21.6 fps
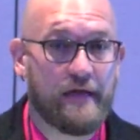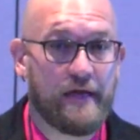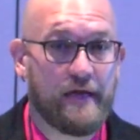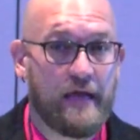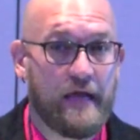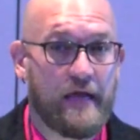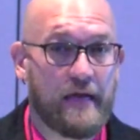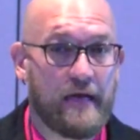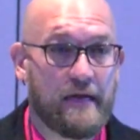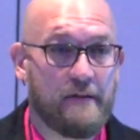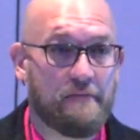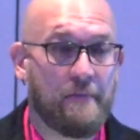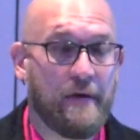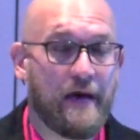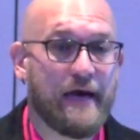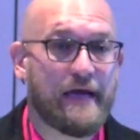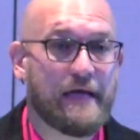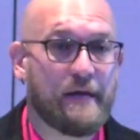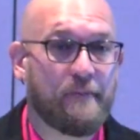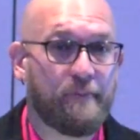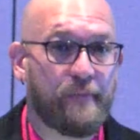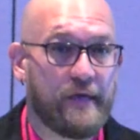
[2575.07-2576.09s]
And in
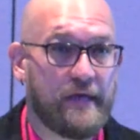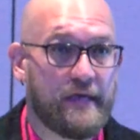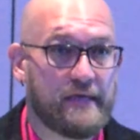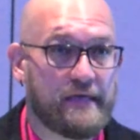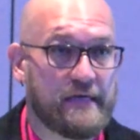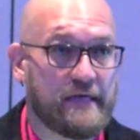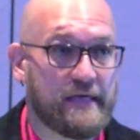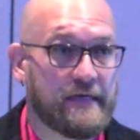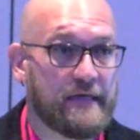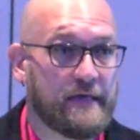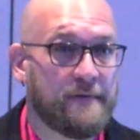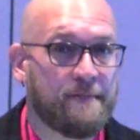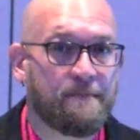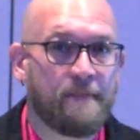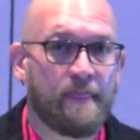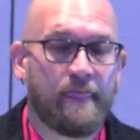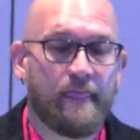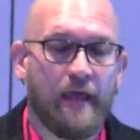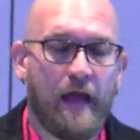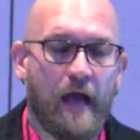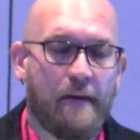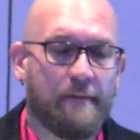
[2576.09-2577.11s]
my opinion,
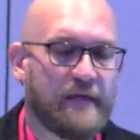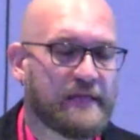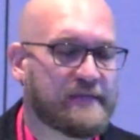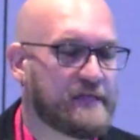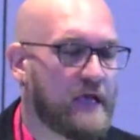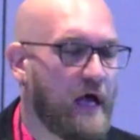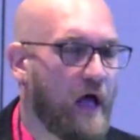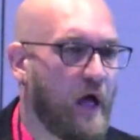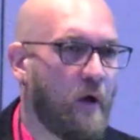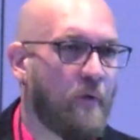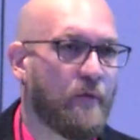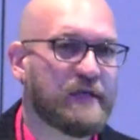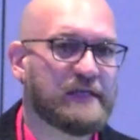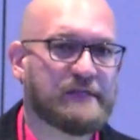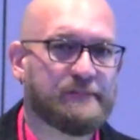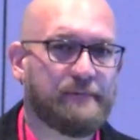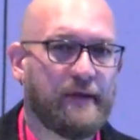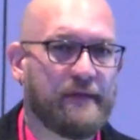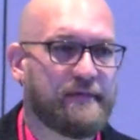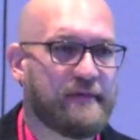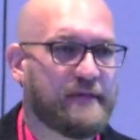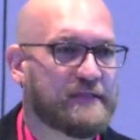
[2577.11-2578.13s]
it's always
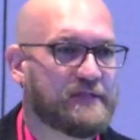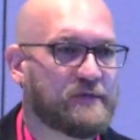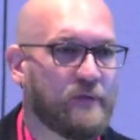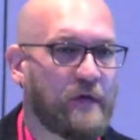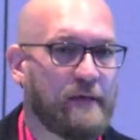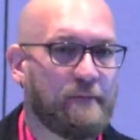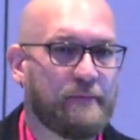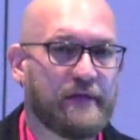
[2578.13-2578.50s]
been this way,